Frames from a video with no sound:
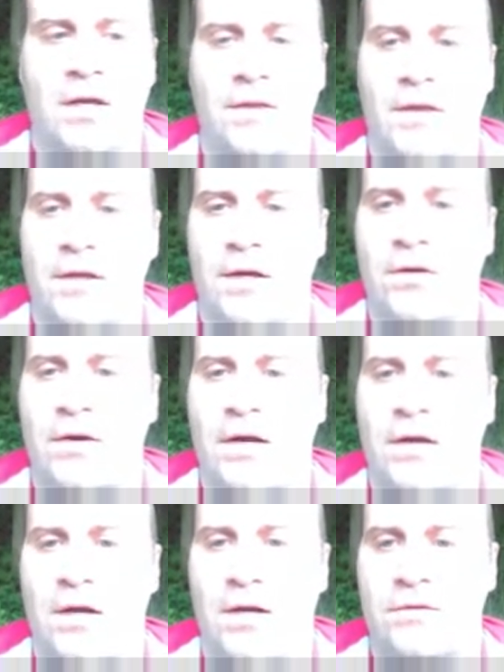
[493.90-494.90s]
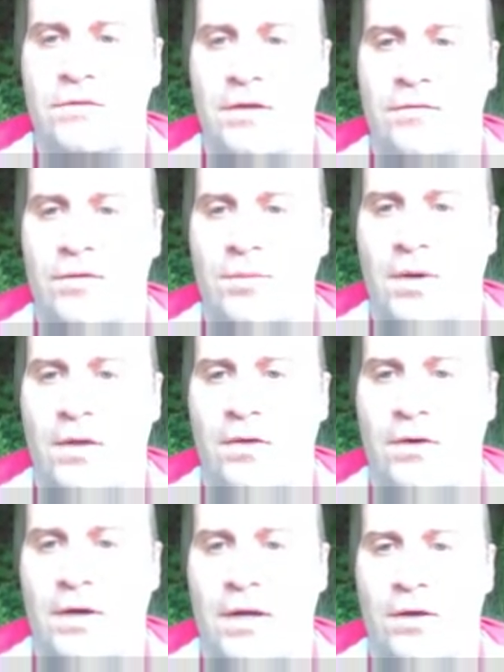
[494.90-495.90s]
The young groundhogs leave their
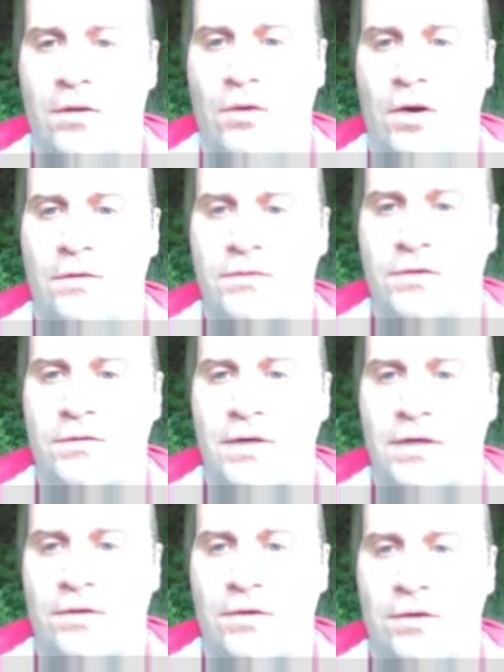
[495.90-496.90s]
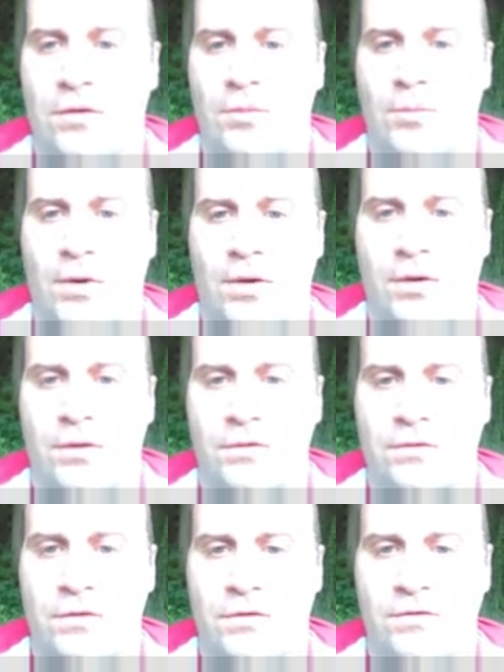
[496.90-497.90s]
mother and go off to dig their own
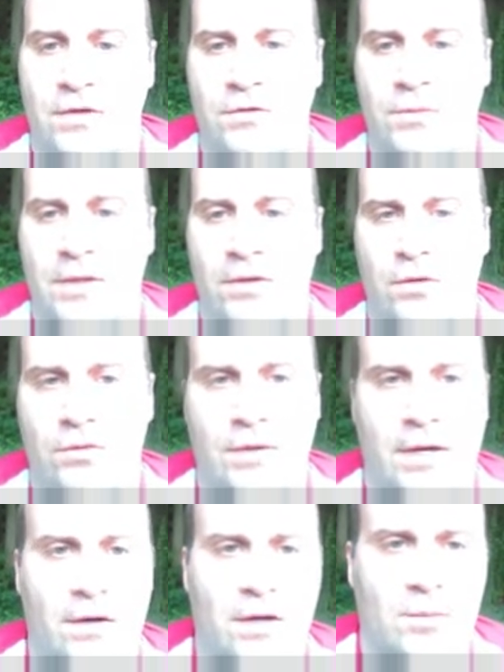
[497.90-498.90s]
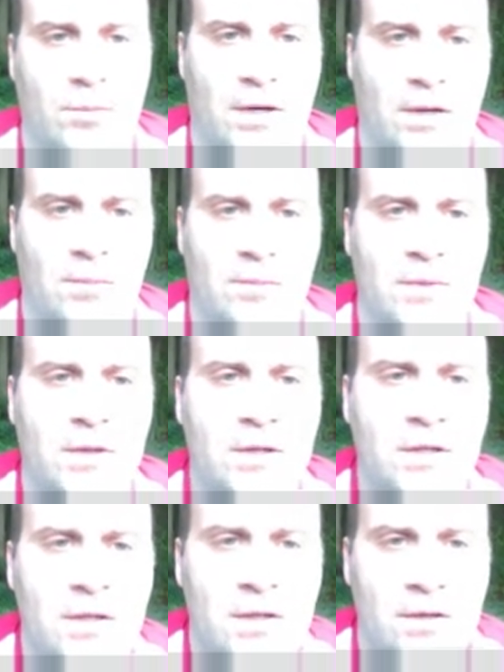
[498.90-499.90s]
burrows. A 6-week-old groundhog pup.
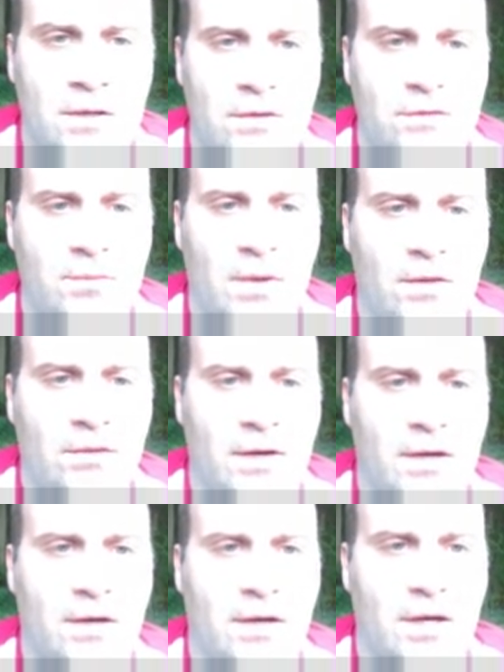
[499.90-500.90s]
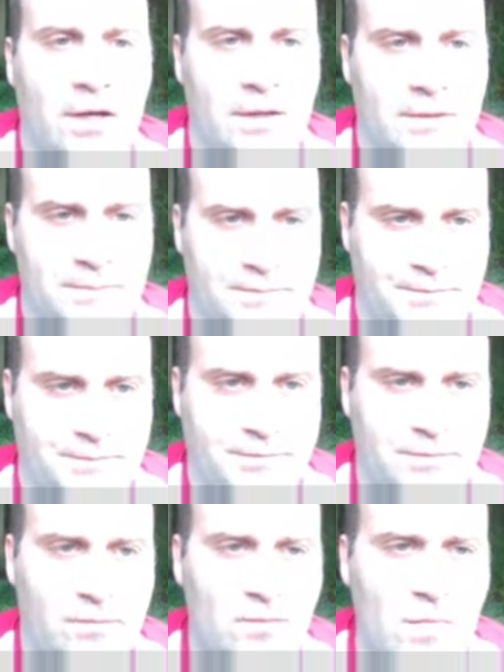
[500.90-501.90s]
There's a mother groundhog.
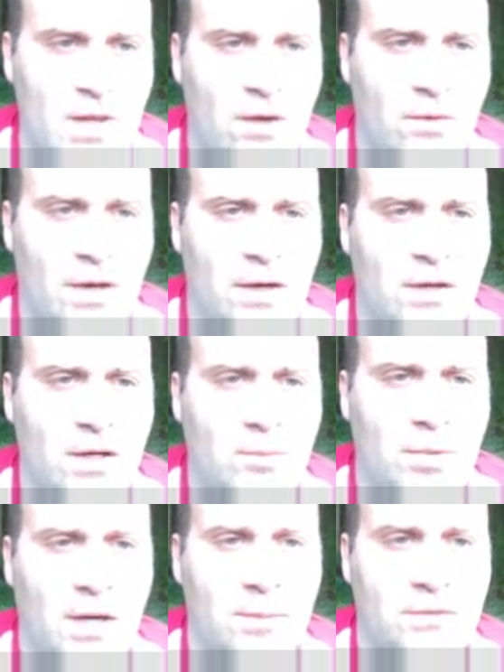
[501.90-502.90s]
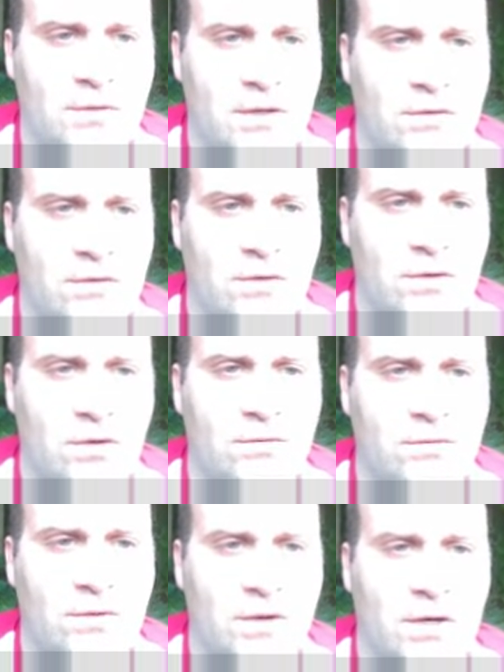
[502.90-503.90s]
A groundhog pup starts to grow
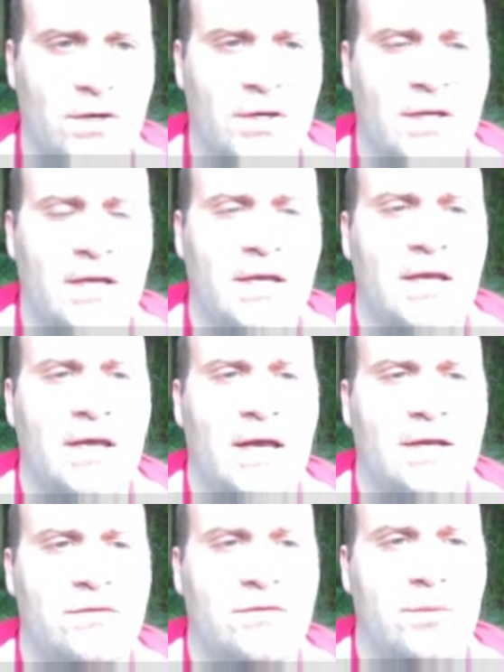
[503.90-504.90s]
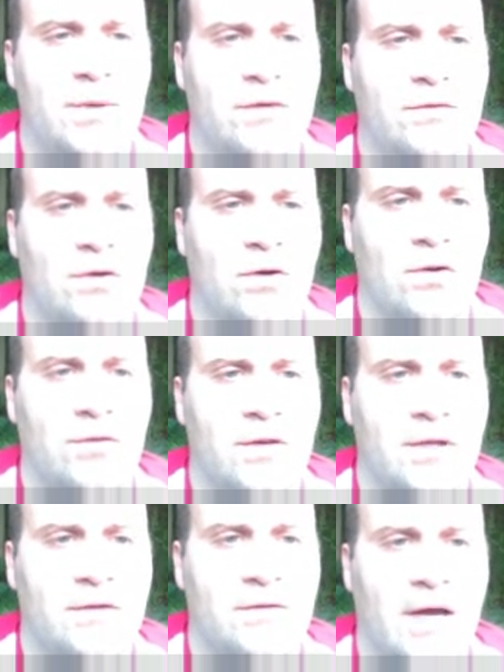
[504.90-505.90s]
fur at 2 weeks old.
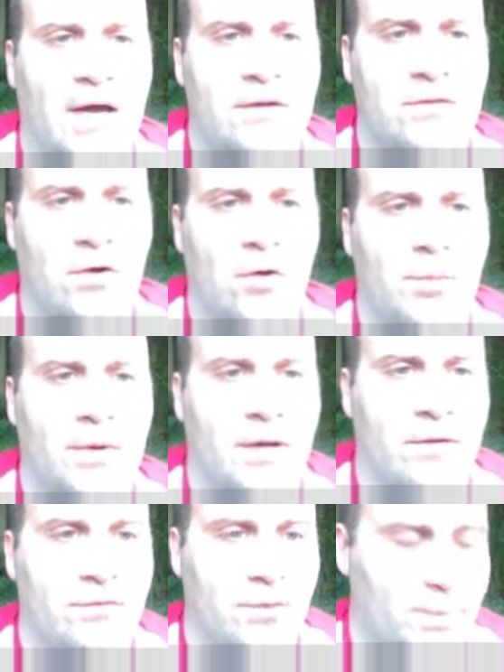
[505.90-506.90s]
Its eyes open after